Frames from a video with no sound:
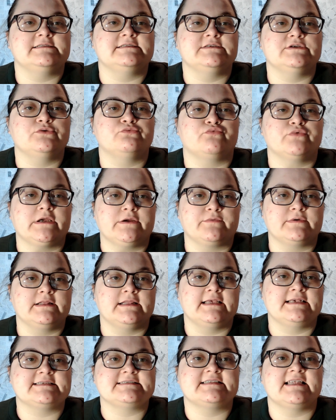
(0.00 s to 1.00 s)
to
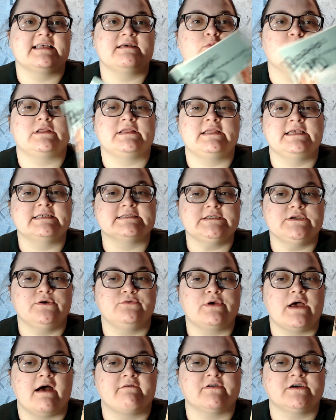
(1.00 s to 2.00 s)
re-release them with these new
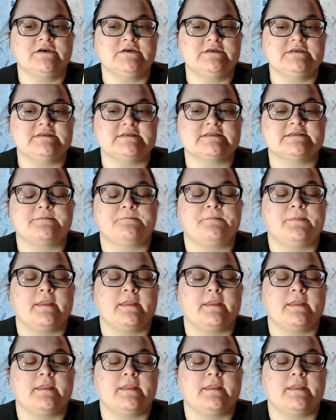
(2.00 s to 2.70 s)
covers.